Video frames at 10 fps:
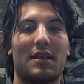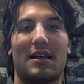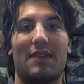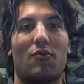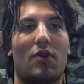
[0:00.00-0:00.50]

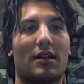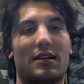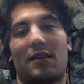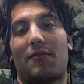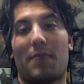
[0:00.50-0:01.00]
even works, like I
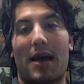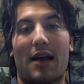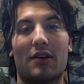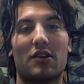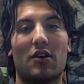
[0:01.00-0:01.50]
said, for
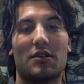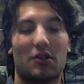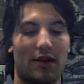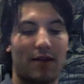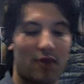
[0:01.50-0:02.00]
Mac. So it's a
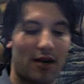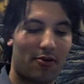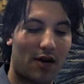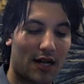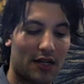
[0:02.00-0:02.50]
great
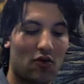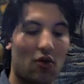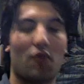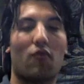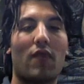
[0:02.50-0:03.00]
product. It's
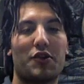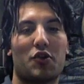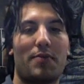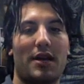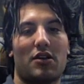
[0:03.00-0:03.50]
called the
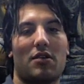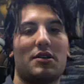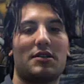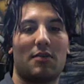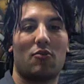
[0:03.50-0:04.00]
RetroBit. You're going to be
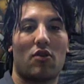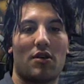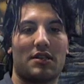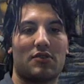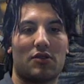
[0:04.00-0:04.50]
seeing more of
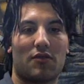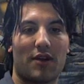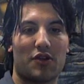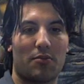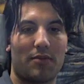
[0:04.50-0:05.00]
this. It's called the
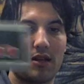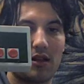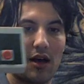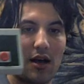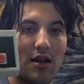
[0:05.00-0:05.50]
RetroBit
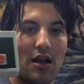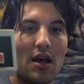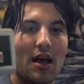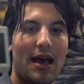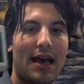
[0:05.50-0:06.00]
line,
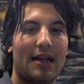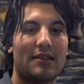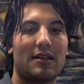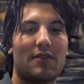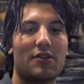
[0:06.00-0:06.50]
and it's
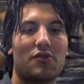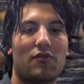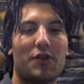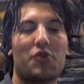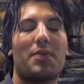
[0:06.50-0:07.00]
the original
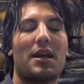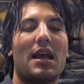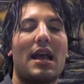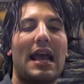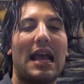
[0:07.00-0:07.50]
RetroBit
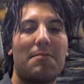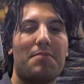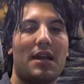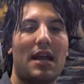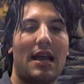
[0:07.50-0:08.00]

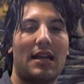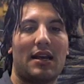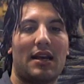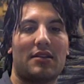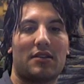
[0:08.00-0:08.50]
8-bit
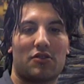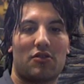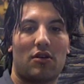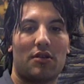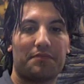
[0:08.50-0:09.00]
NES
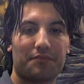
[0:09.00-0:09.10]
controller.